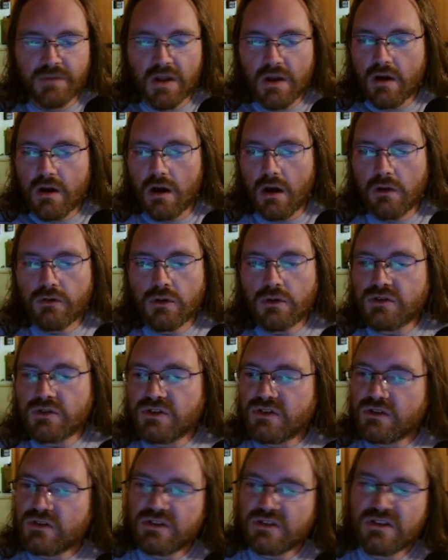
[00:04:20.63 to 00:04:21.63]
Of course,
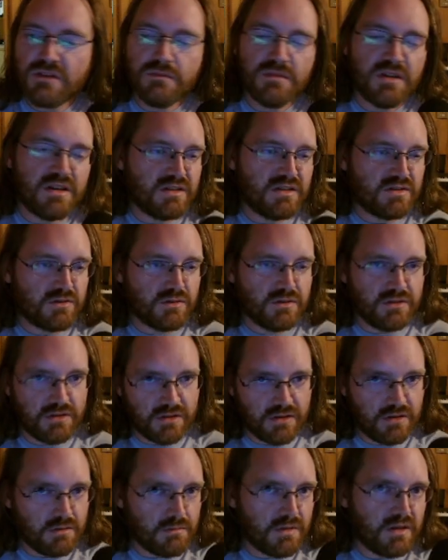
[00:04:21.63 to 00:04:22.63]
there are some things where
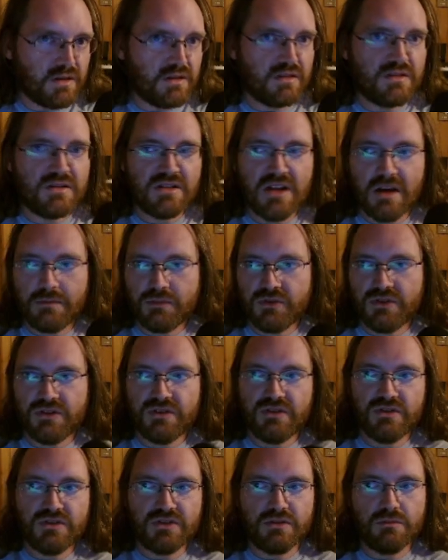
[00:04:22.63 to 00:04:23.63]
you make
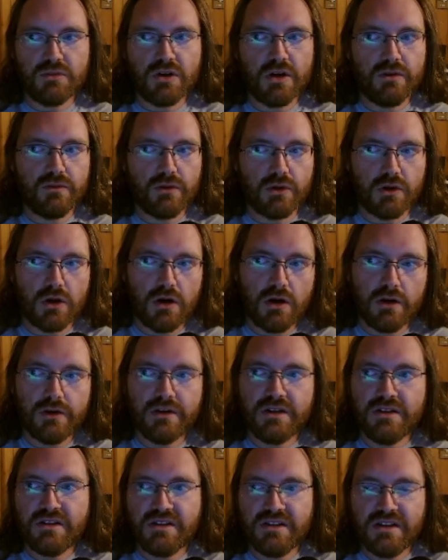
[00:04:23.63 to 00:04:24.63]
exceptions, some cover call
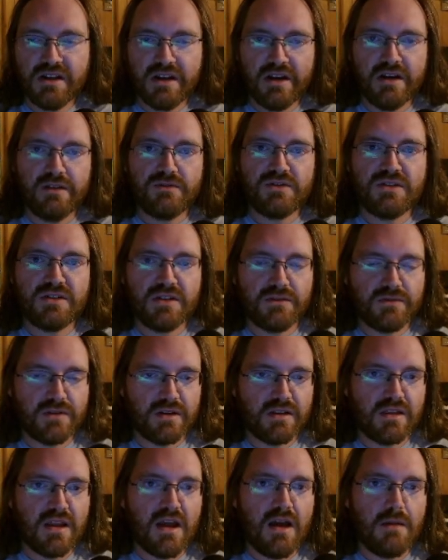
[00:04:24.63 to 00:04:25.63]
ETFs, stuff
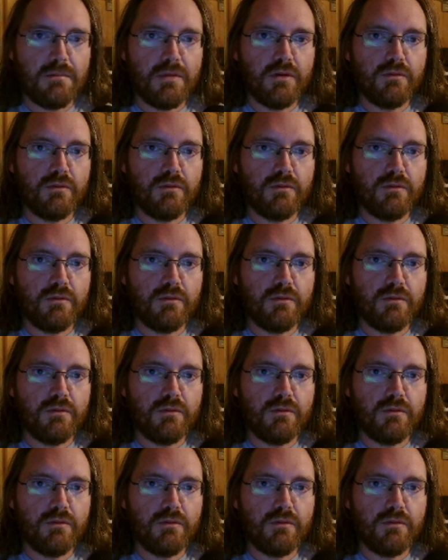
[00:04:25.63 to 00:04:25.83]
like that.